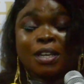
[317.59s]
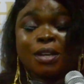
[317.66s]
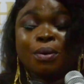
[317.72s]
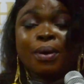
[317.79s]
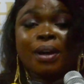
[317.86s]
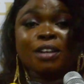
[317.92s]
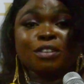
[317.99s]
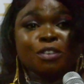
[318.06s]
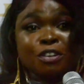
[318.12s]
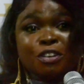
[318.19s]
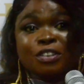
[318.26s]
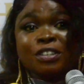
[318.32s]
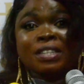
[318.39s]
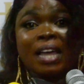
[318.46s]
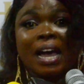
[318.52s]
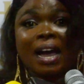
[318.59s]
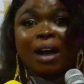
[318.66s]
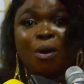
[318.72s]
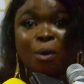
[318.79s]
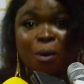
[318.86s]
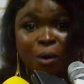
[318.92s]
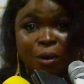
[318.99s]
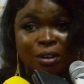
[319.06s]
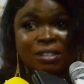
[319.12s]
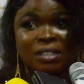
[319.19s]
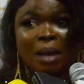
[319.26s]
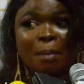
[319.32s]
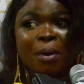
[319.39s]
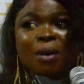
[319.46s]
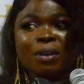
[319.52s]
introduced that course
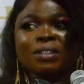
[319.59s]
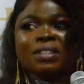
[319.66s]
about